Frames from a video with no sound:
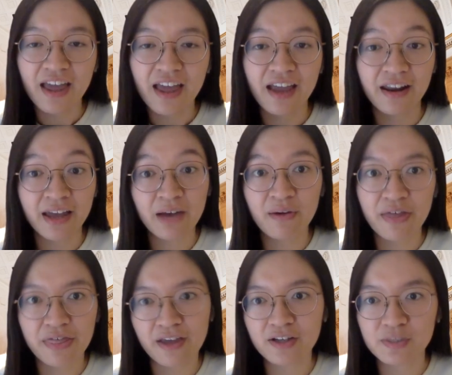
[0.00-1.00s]
and how I
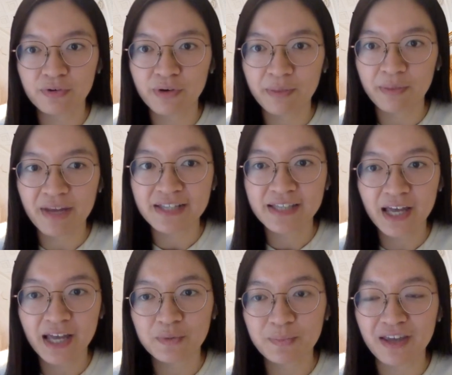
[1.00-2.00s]
think the program has
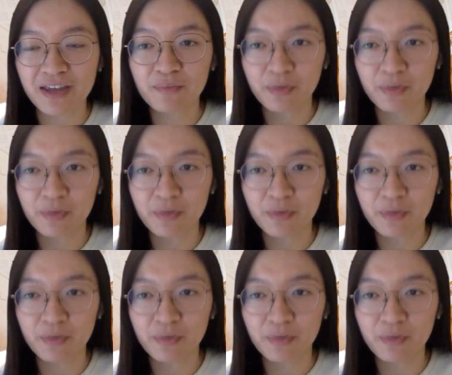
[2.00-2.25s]
helped me